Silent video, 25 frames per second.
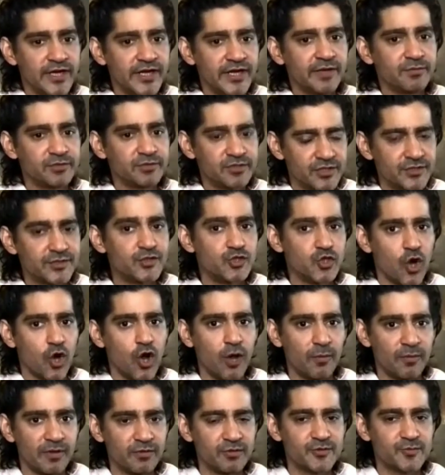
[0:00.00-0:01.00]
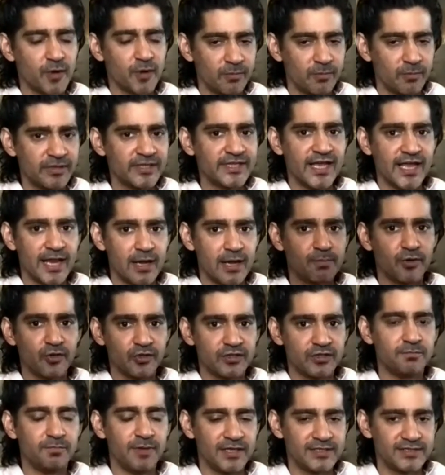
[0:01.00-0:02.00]
It was his job. He was probably the helper on the
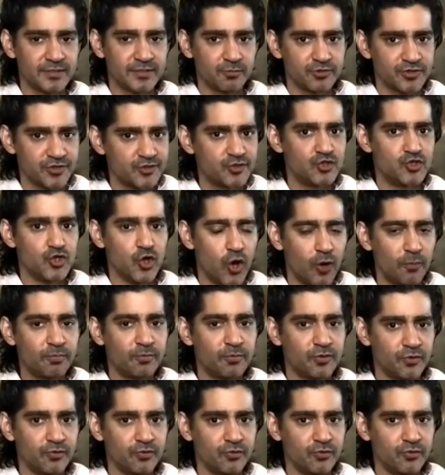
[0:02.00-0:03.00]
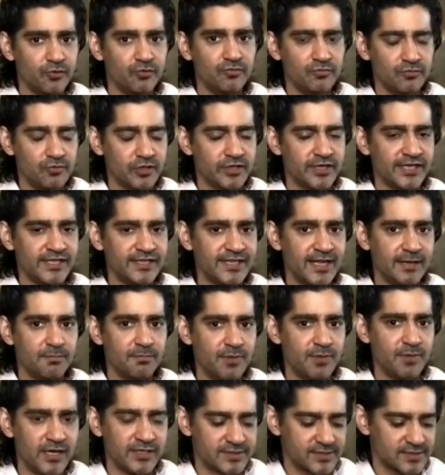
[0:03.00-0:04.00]
bus. It was his job to, to clean that
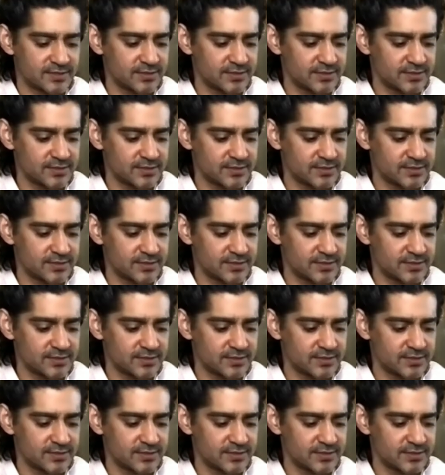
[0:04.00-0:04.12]
bus.